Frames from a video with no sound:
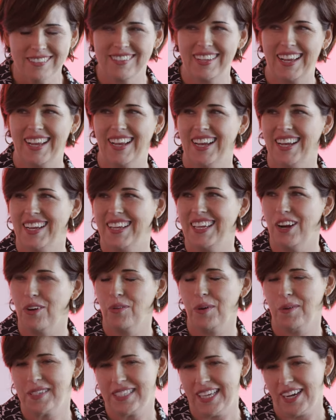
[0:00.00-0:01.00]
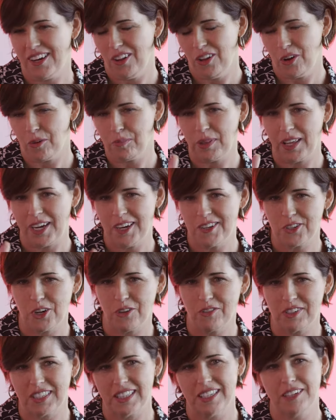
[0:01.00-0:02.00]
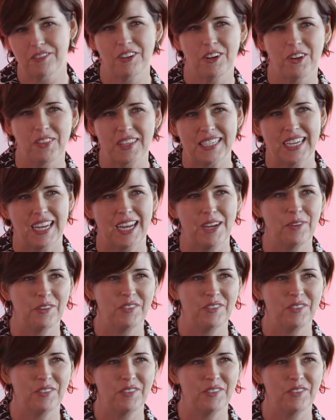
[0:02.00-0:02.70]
Uh, you know, we were saying, oh, our players over deliver all the time,